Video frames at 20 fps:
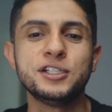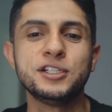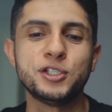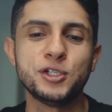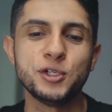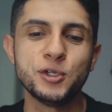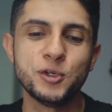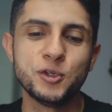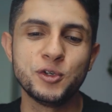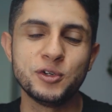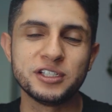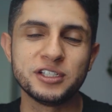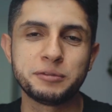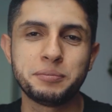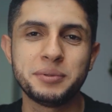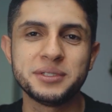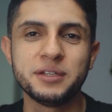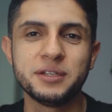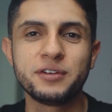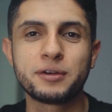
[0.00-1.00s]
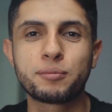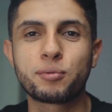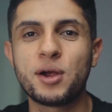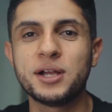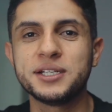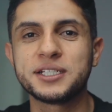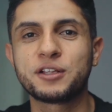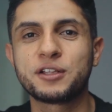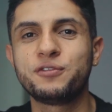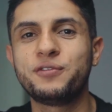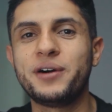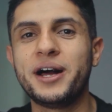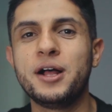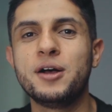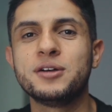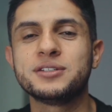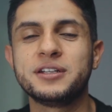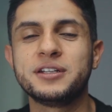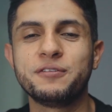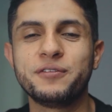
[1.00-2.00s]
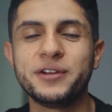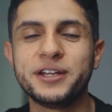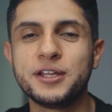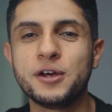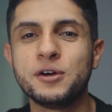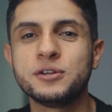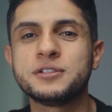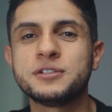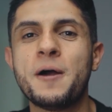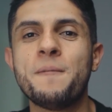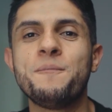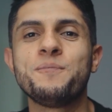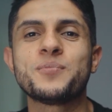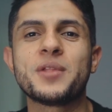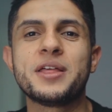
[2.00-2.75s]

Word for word: to specific project files and videos,